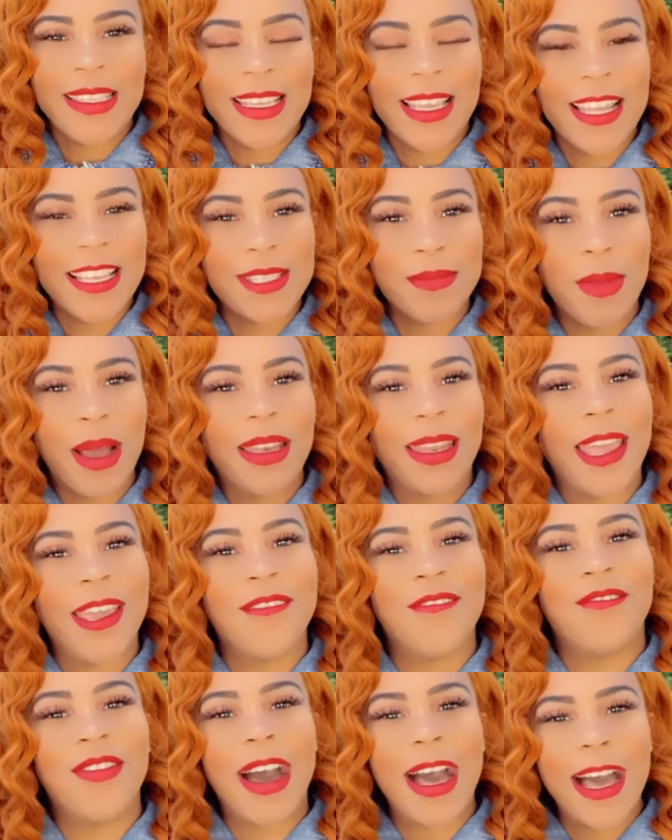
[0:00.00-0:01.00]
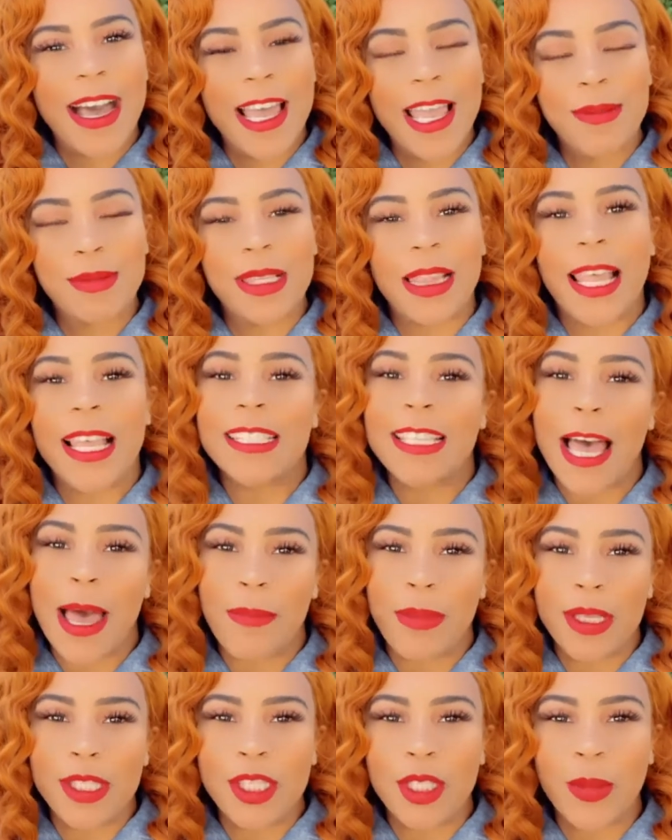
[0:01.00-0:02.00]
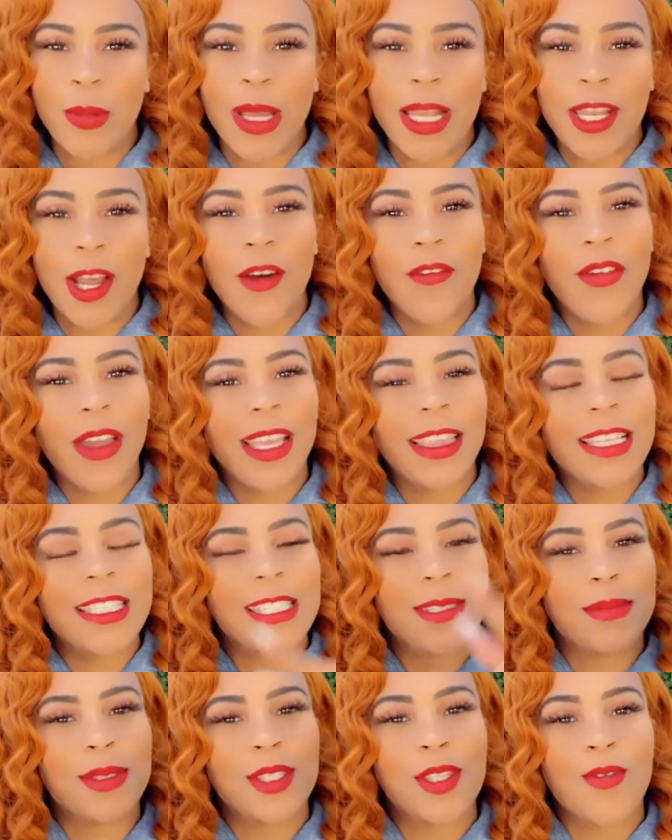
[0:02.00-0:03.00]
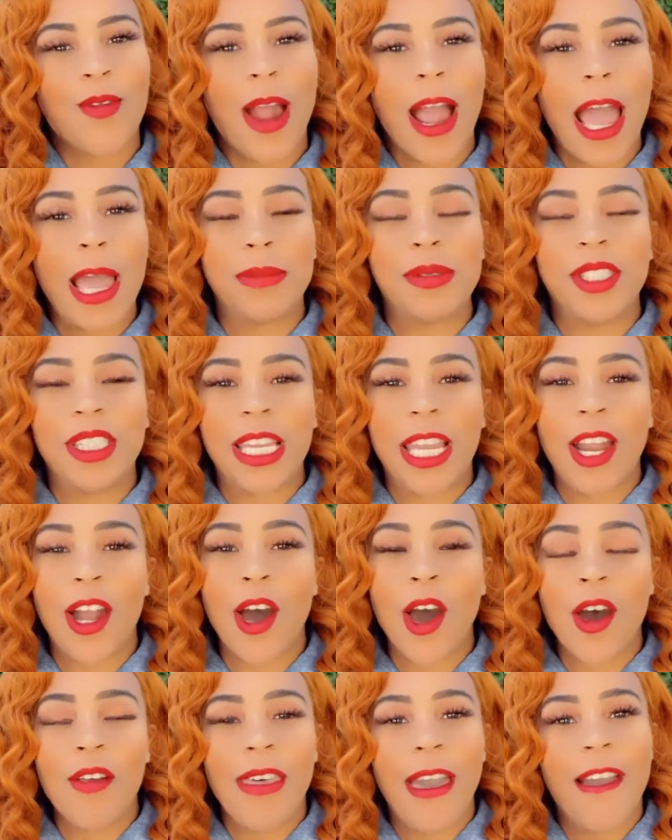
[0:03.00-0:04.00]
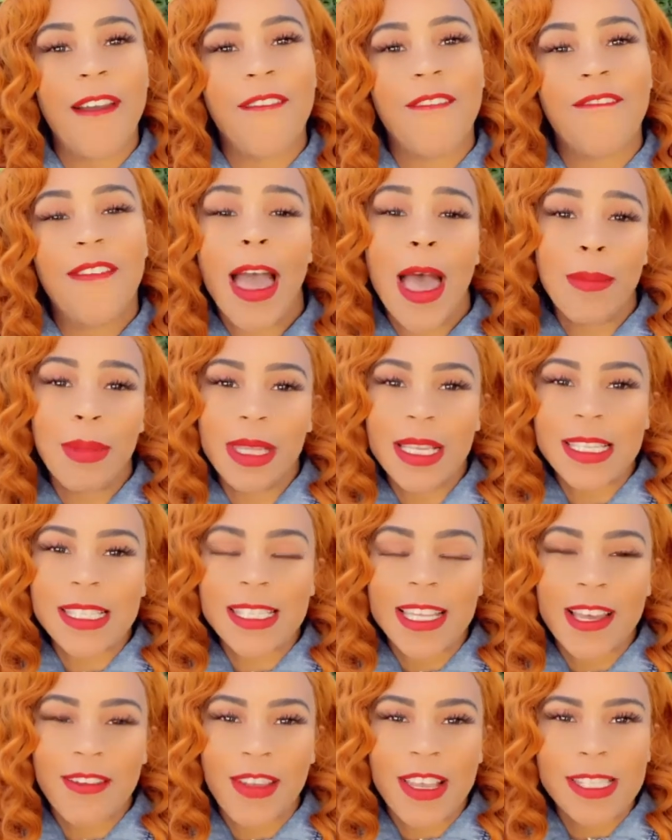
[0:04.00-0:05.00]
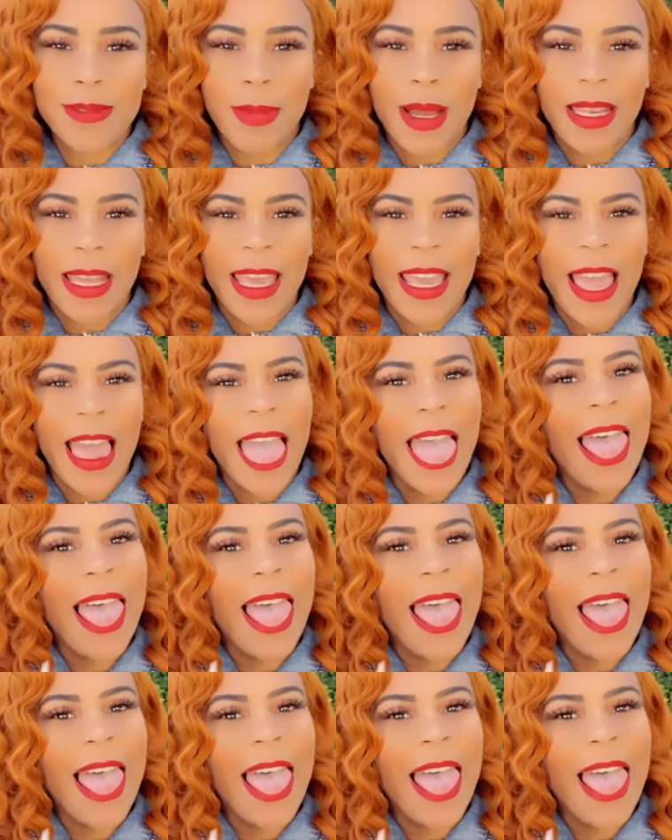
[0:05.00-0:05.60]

It is Monday vibes. Let's hop into it. Don't forget to subscribe, share, all that fabulous stuff. It's Monday.